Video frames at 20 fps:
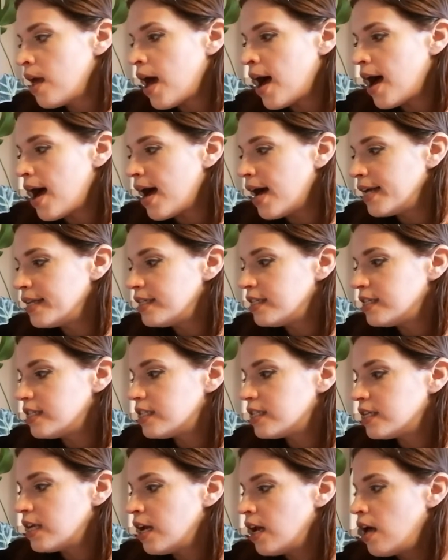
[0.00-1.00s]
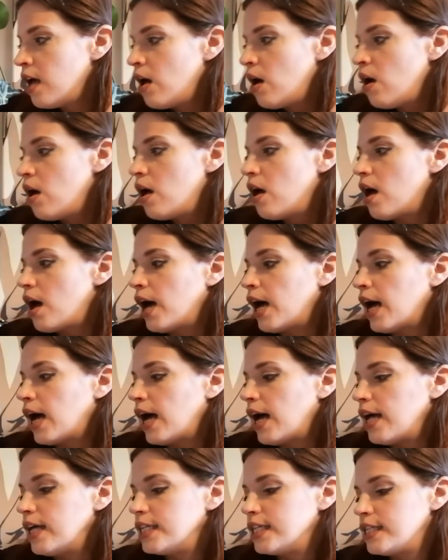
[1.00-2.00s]
And
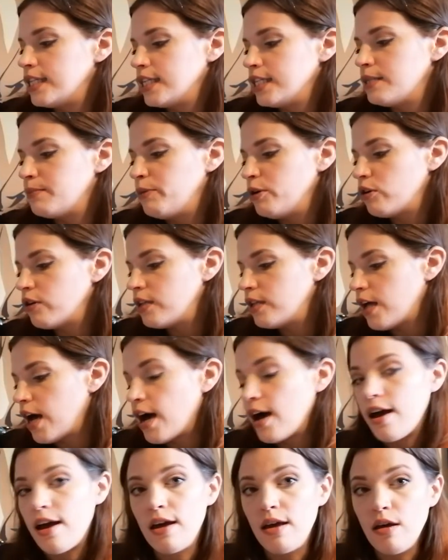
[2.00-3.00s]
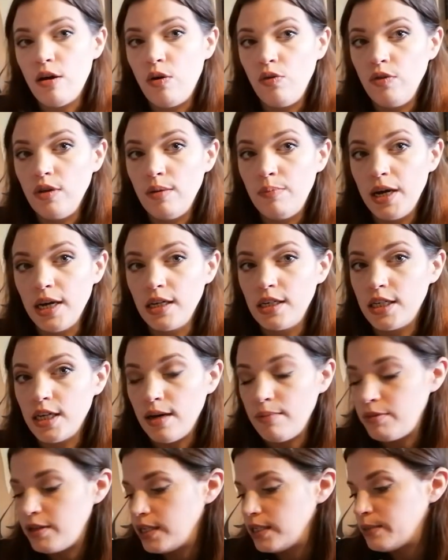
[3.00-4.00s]
uh, this book I only picked
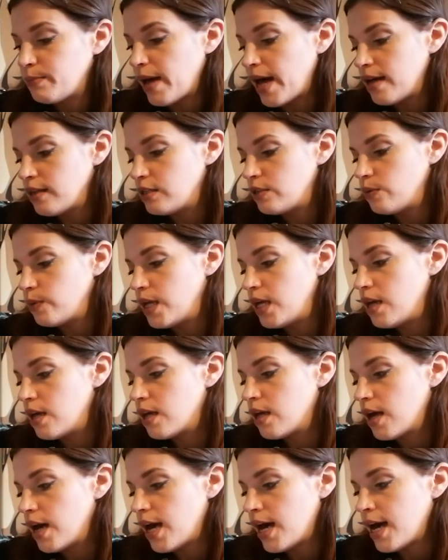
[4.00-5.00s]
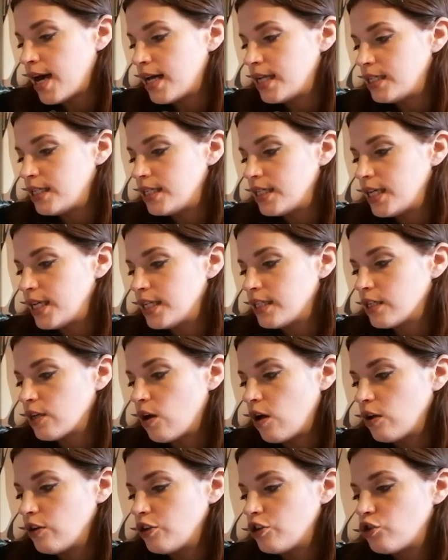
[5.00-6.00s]
up this past week, and it's
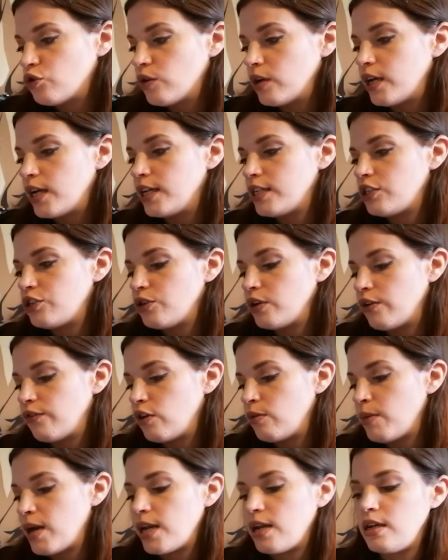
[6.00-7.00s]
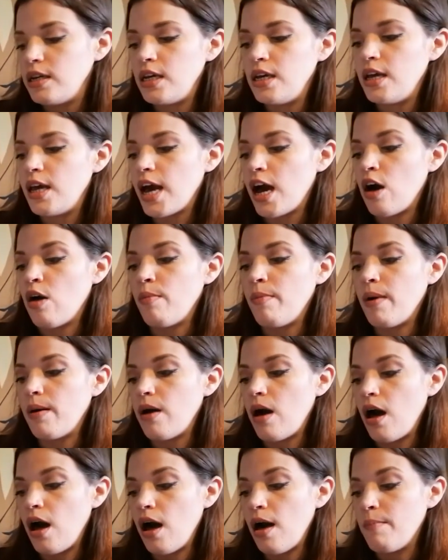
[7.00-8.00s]
called A Short History of Humanity,
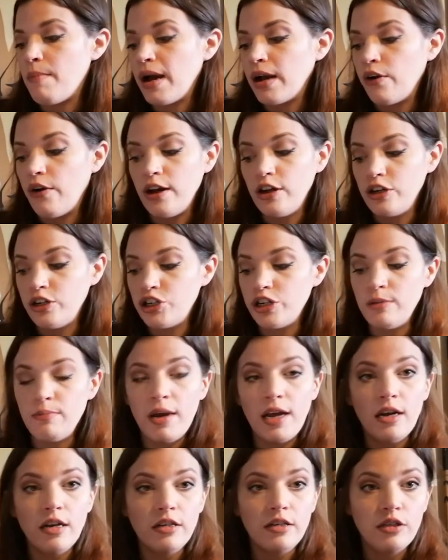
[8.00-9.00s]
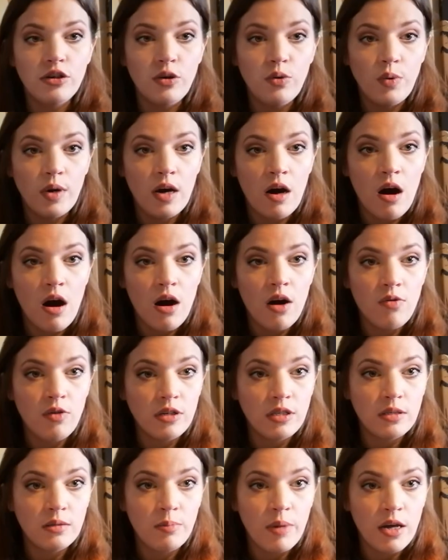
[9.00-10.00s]
How uh, Migration Made Us Who We Are, and
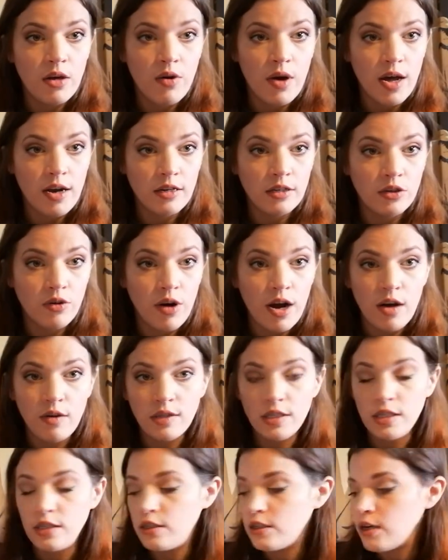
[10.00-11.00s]
this is by Johannes Krause